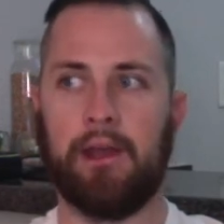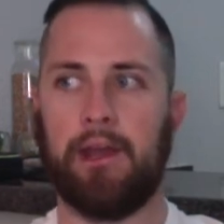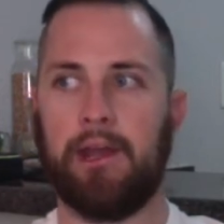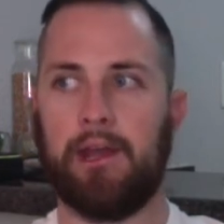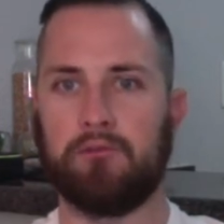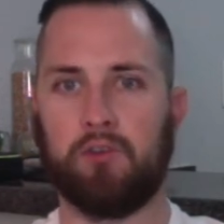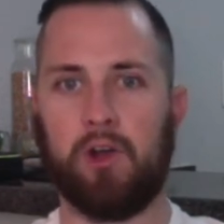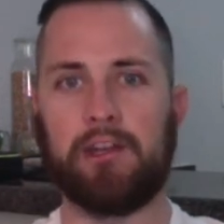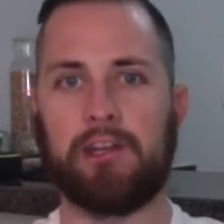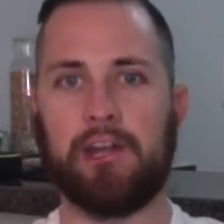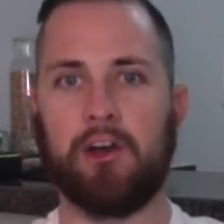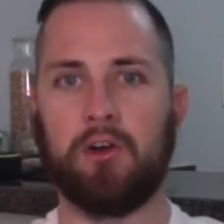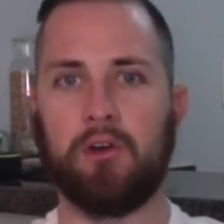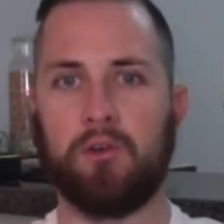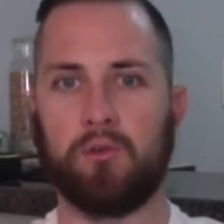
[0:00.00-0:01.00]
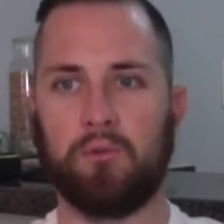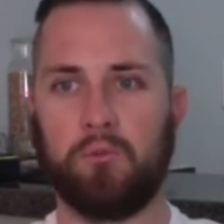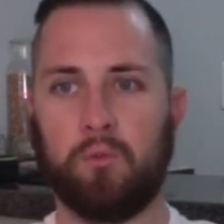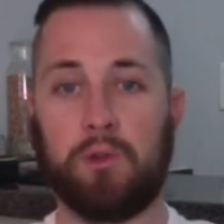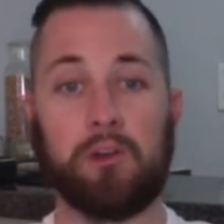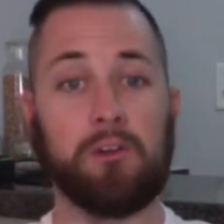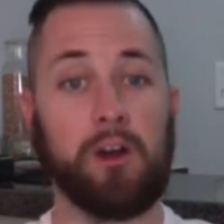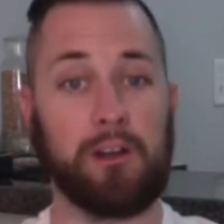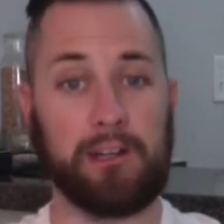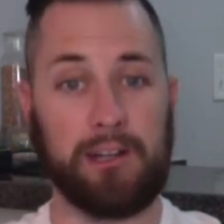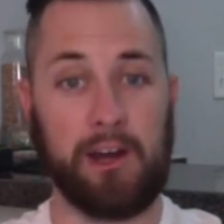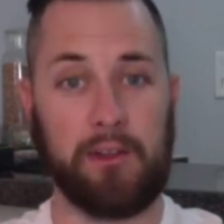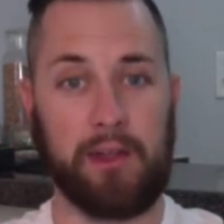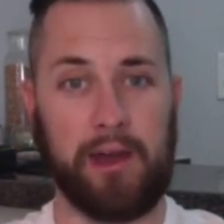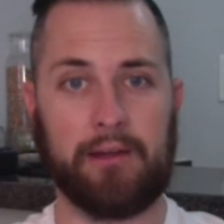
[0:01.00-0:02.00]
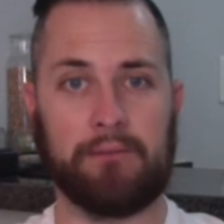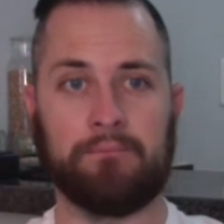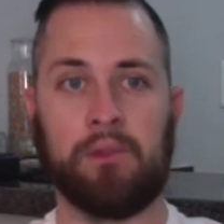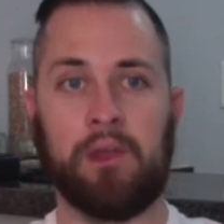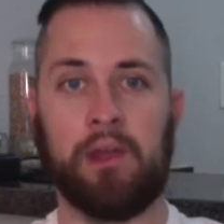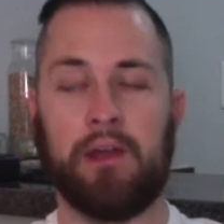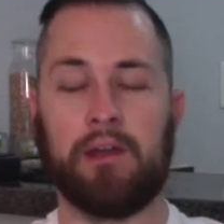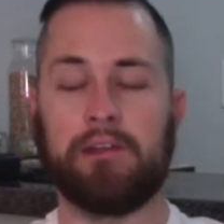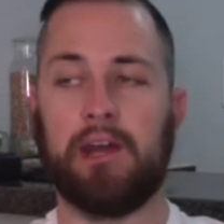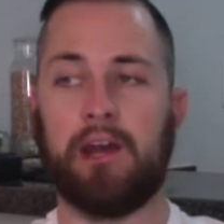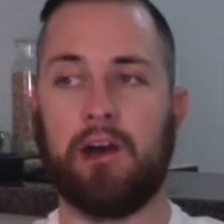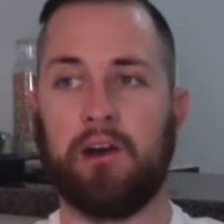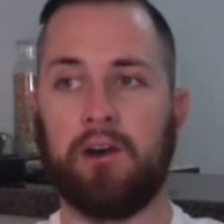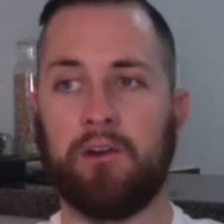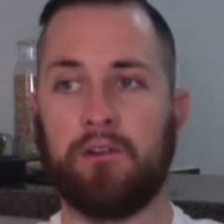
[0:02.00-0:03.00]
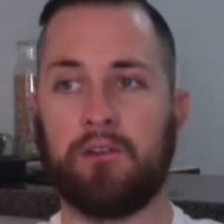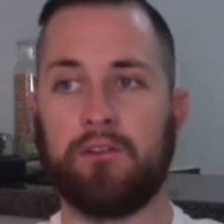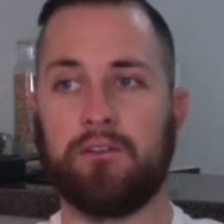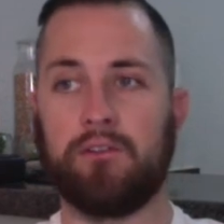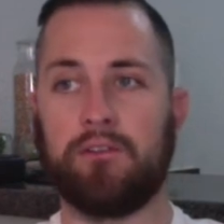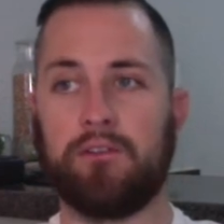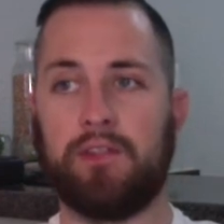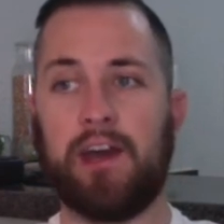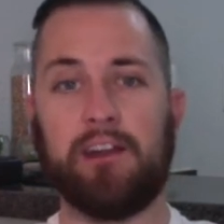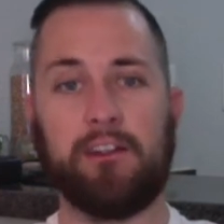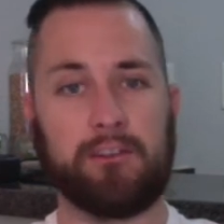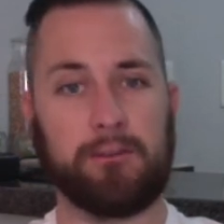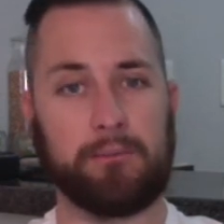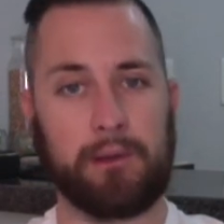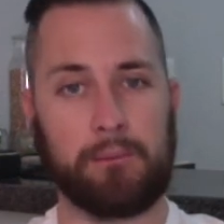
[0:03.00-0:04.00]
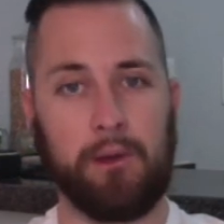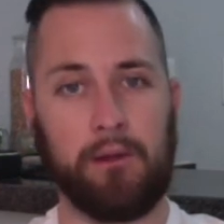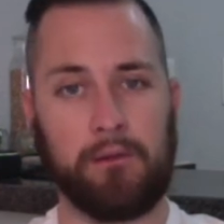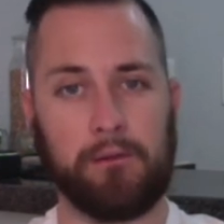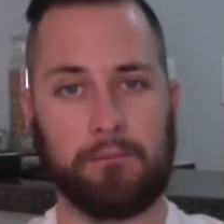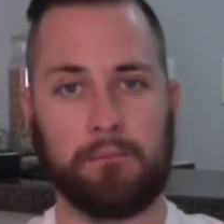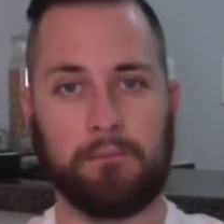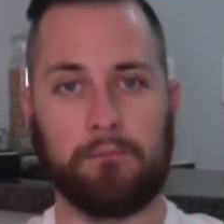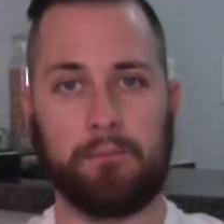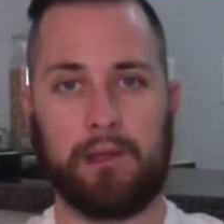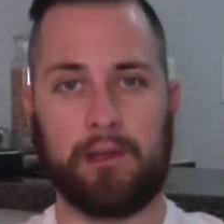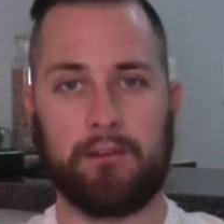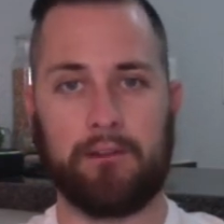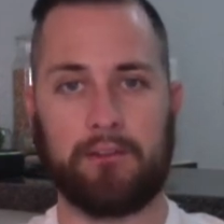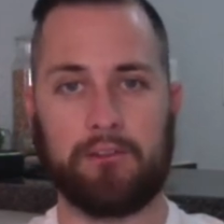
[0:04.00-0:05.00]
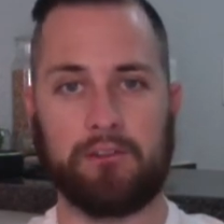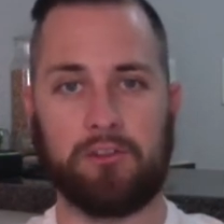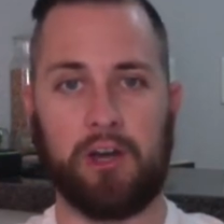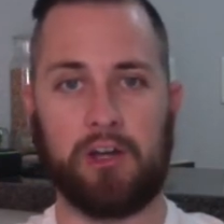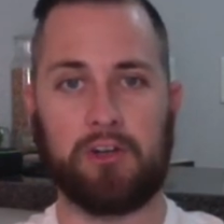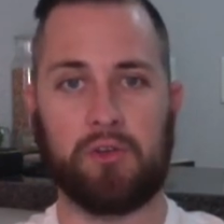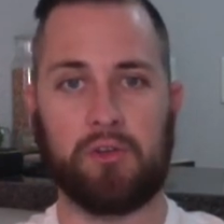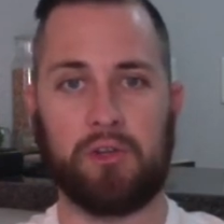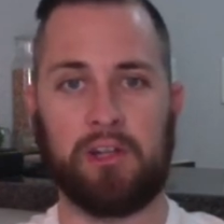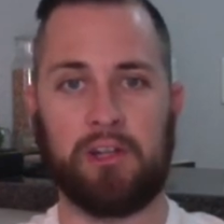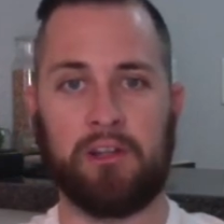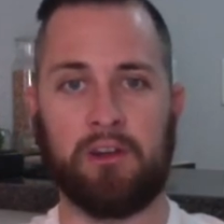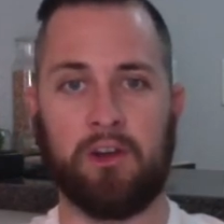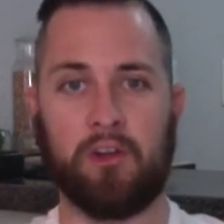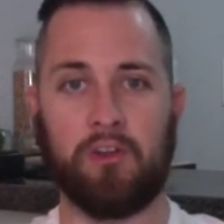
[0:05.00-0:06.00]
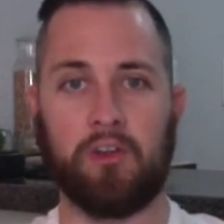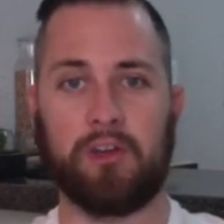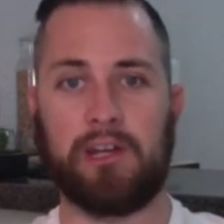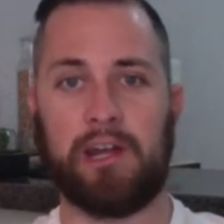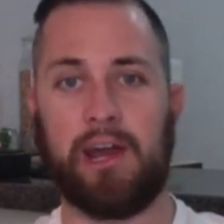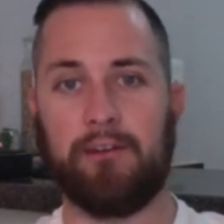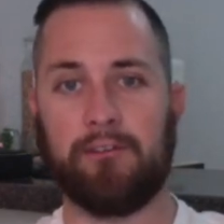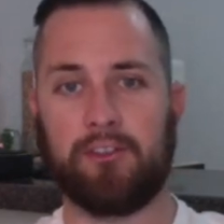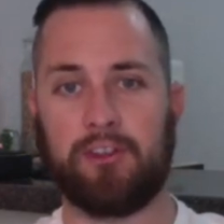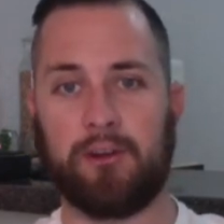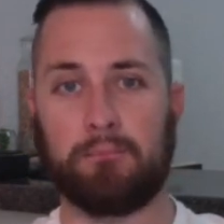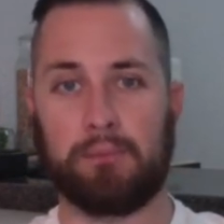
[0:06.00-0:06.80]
And right now, we do not allow that. Now, that is a big problem, because not only are you going to have some